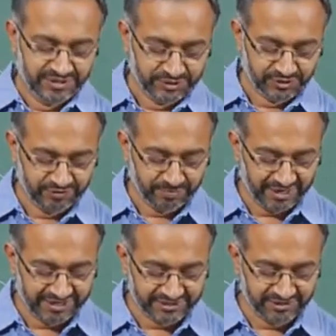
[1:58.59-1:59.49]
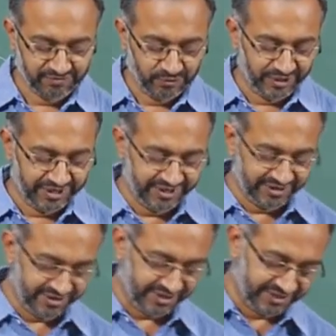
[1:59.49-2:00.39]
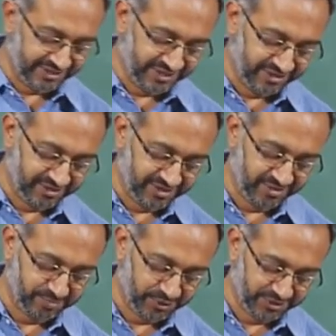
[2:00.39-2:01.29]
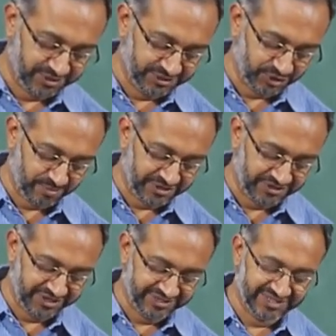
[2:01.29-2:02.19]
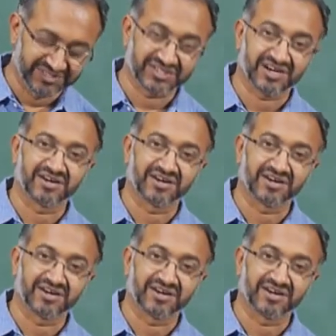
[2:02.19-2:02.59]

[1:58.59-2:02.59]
So we place the fluid here and then put the geometry and then start